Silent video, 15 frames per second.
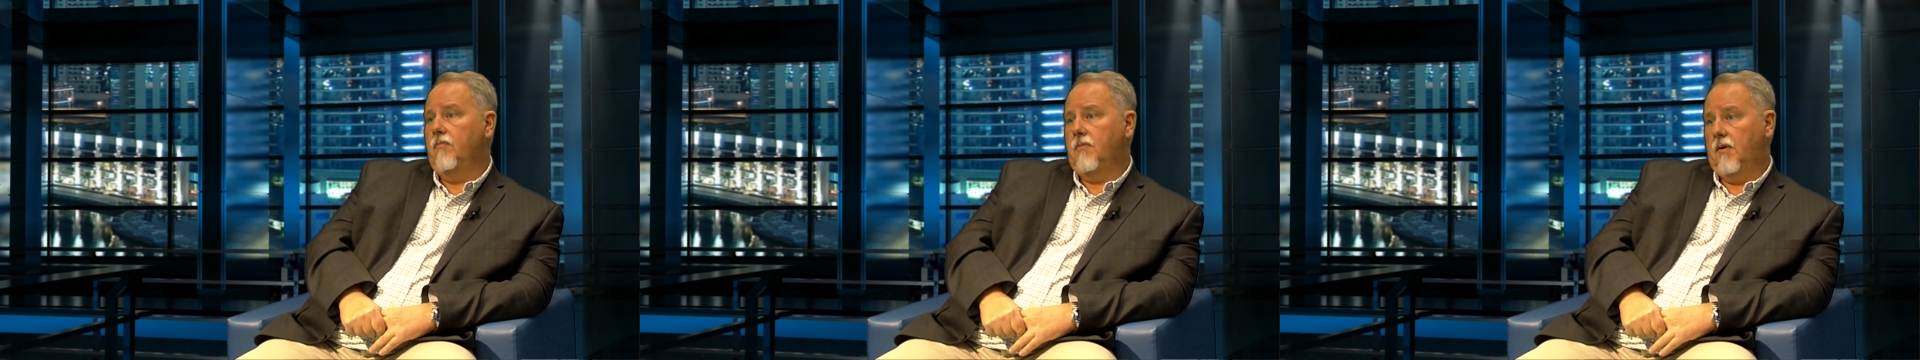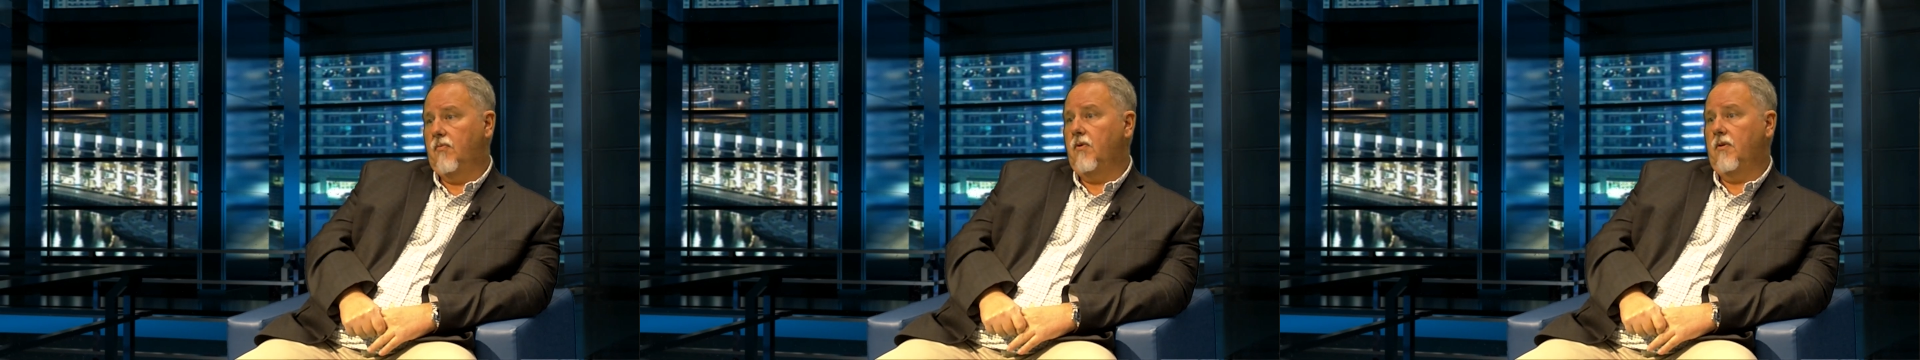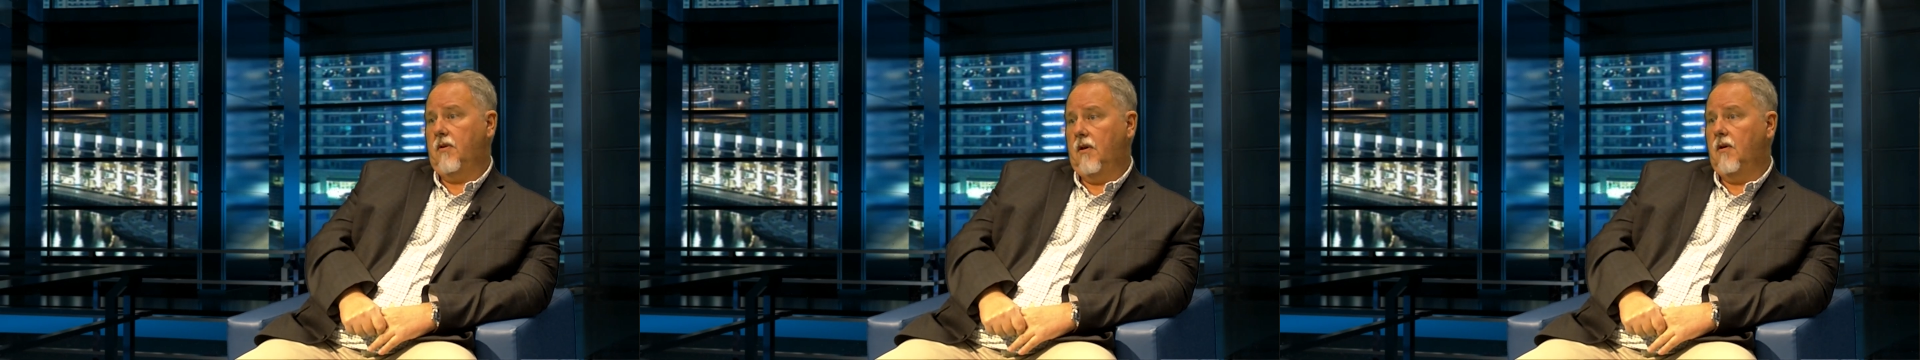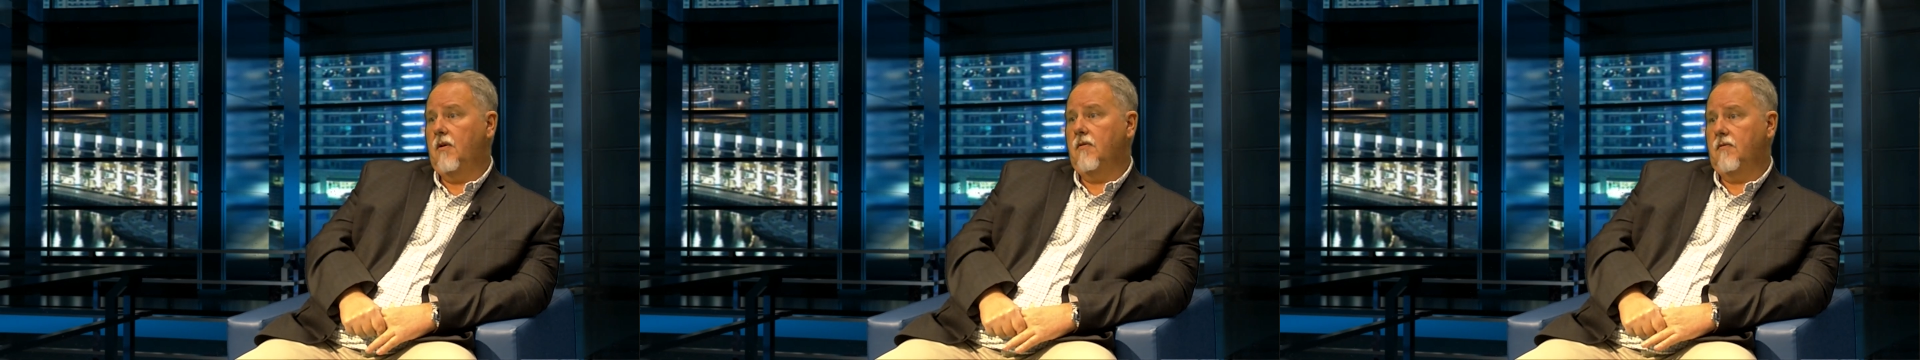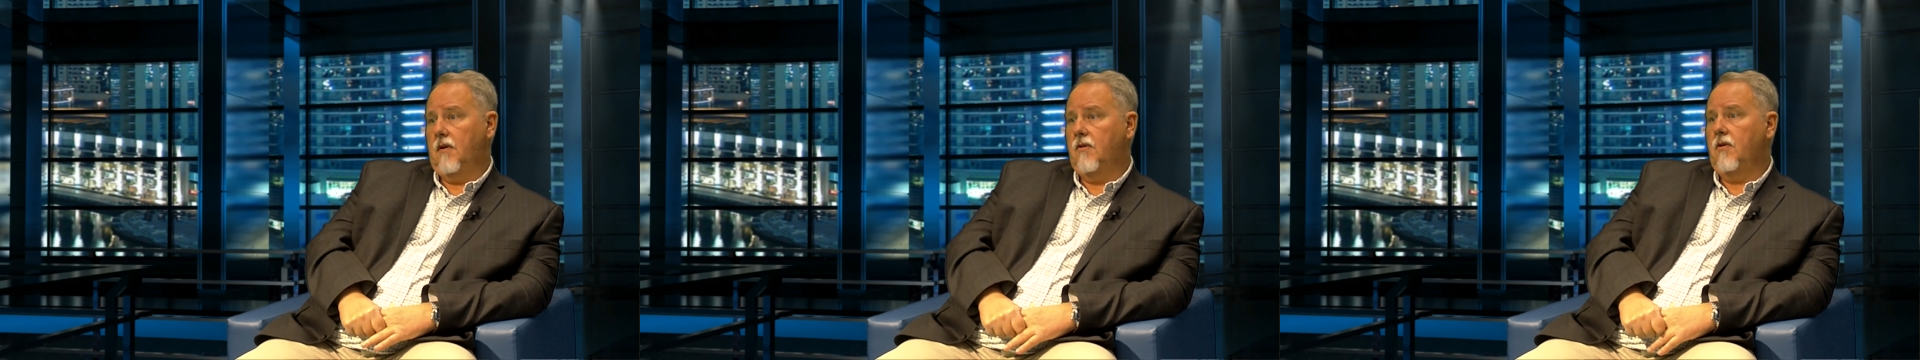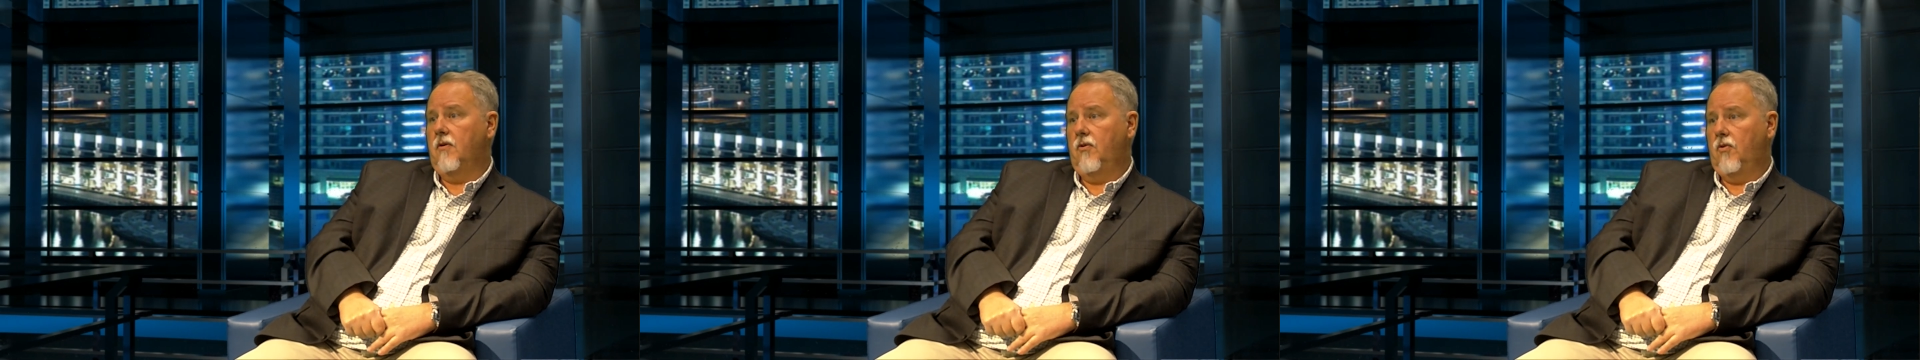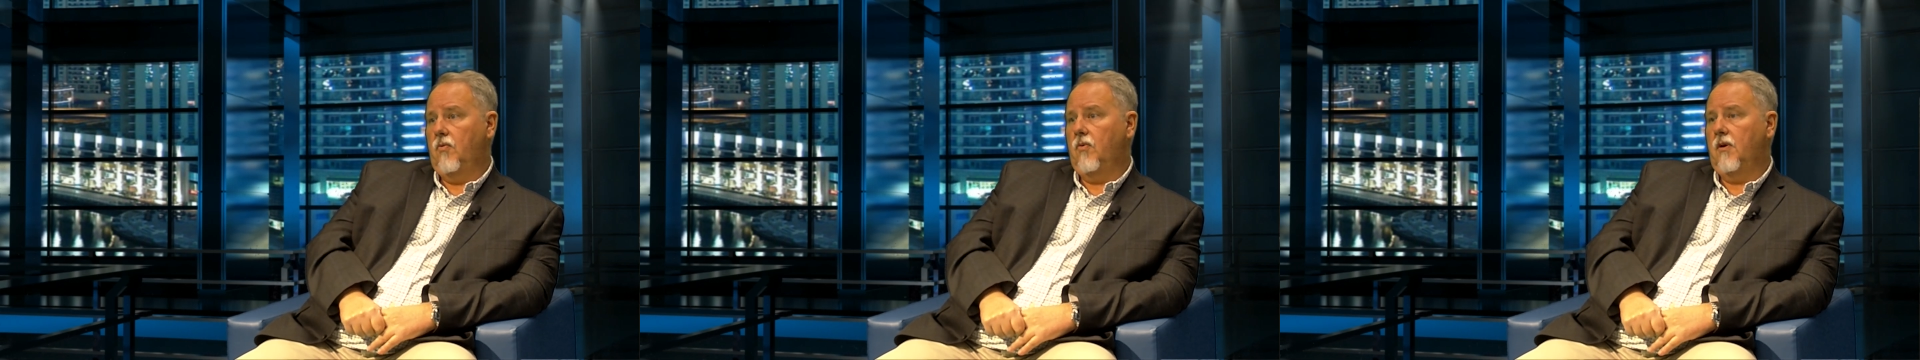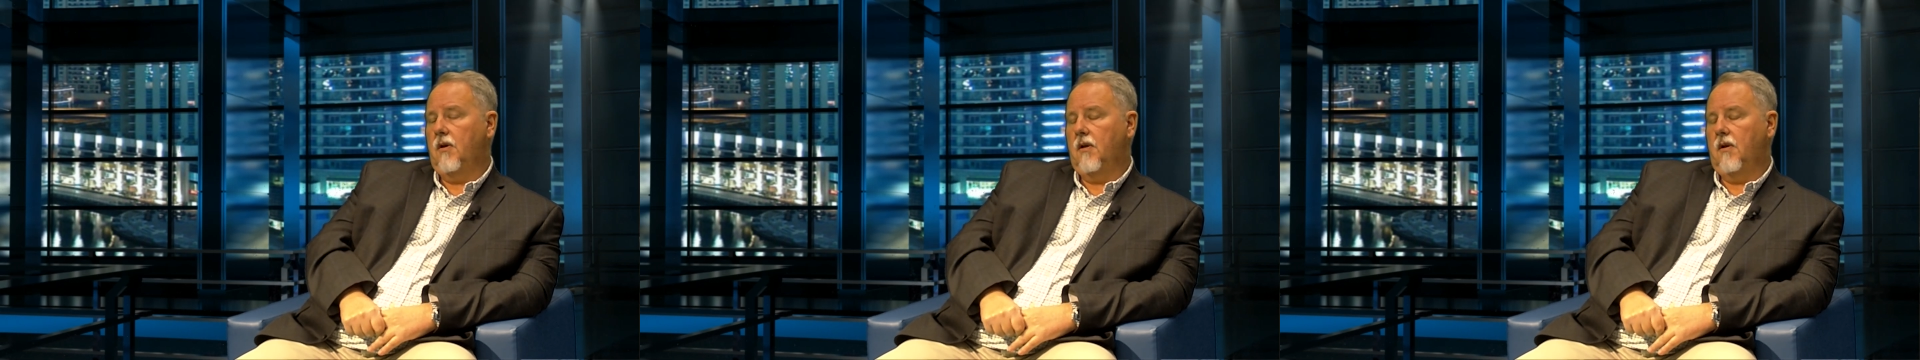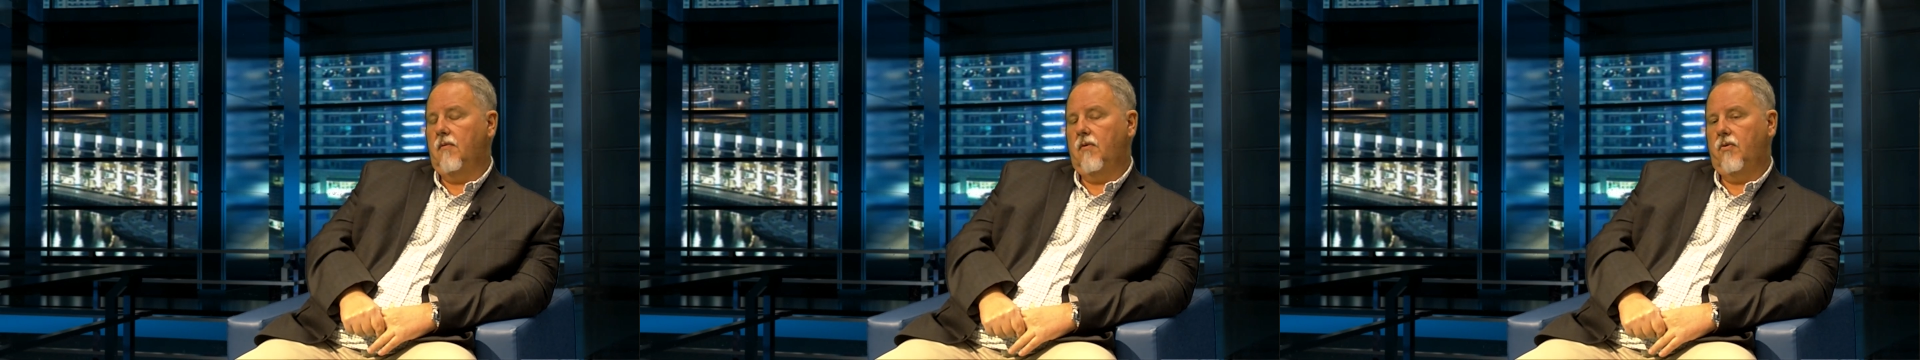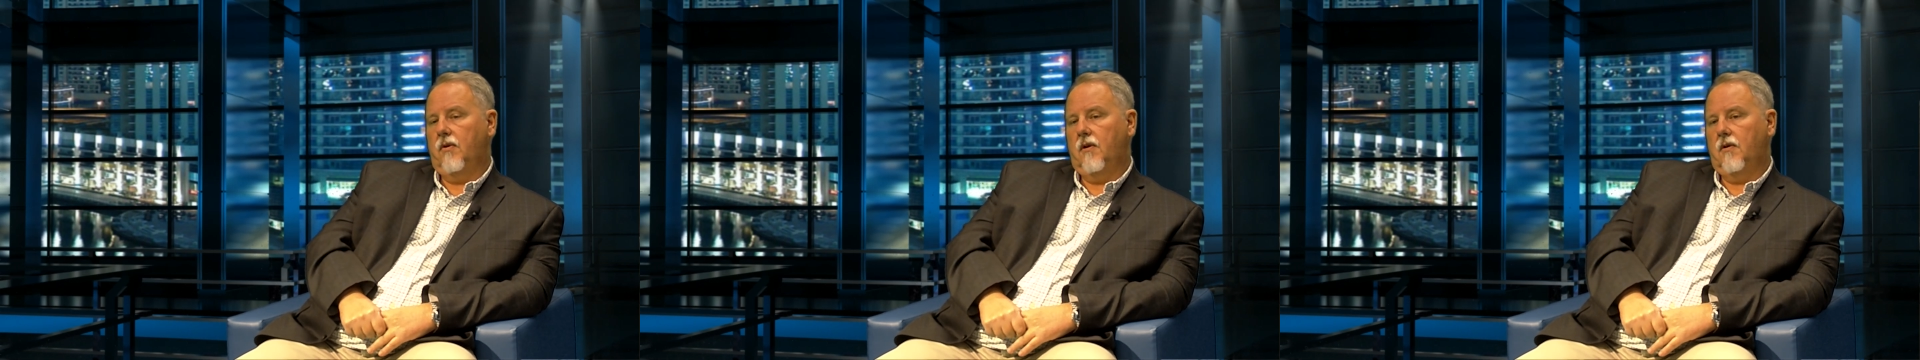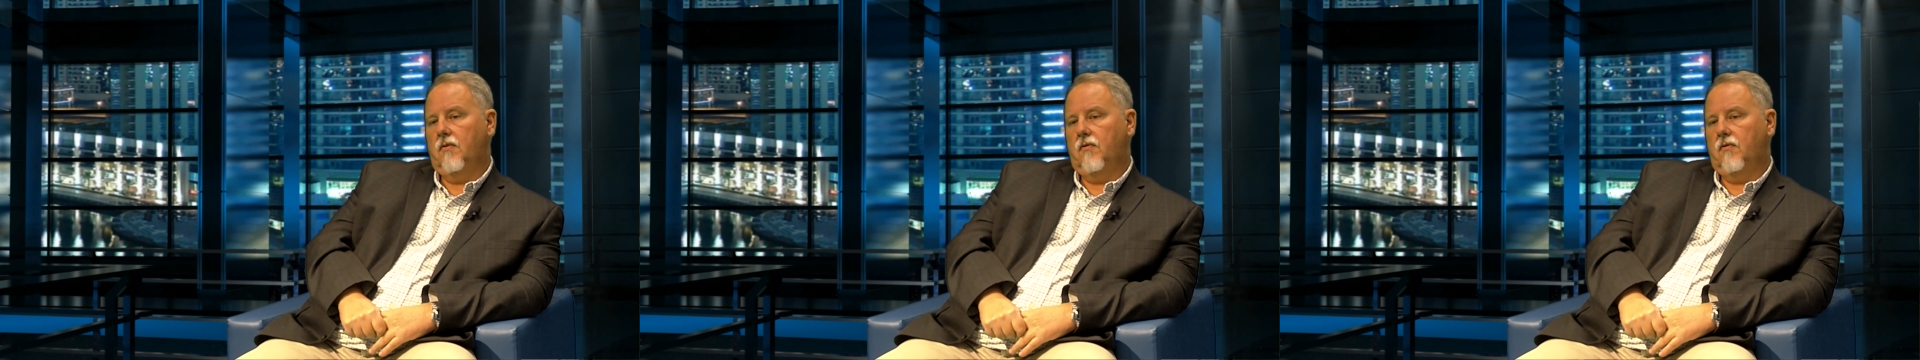different things that they're doing and everything.